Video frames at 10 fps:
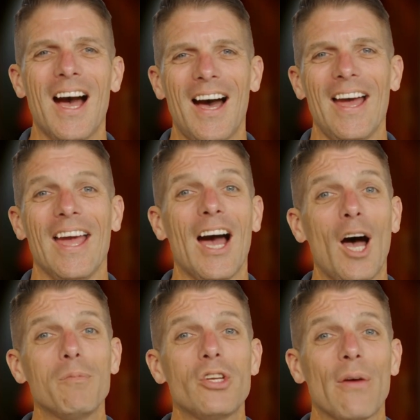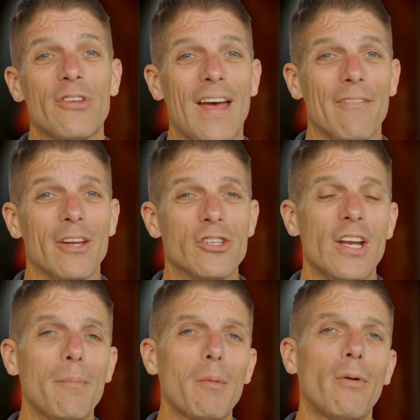Hi, I'm Jeff Savage,
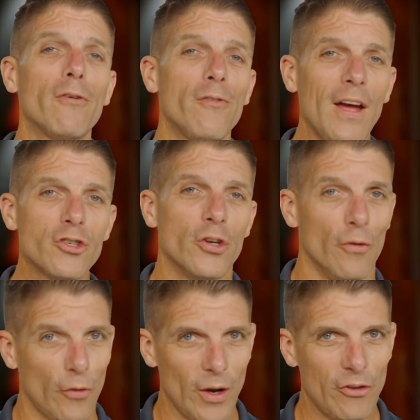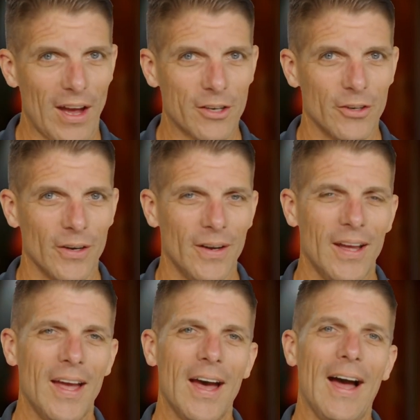and I'm a professional voice actor.
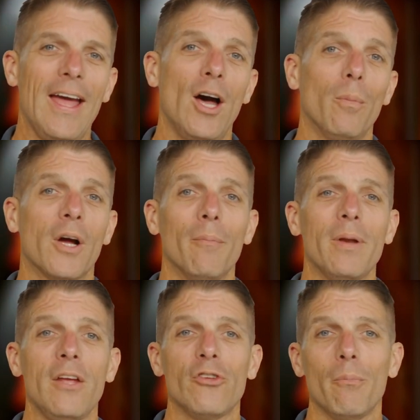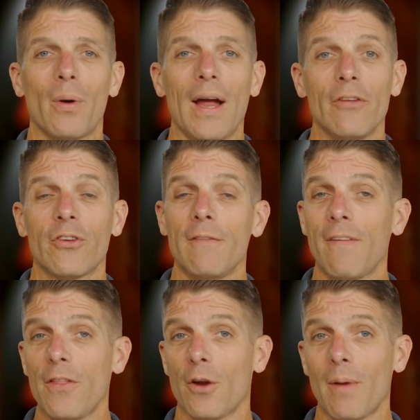I help companies and brands
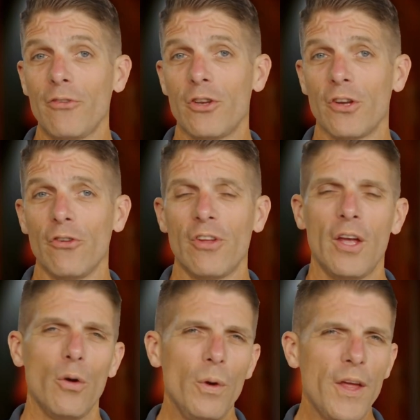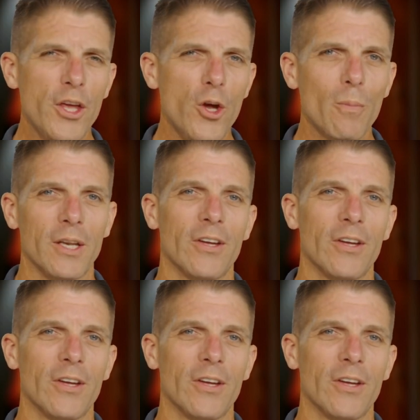convey their messages with a human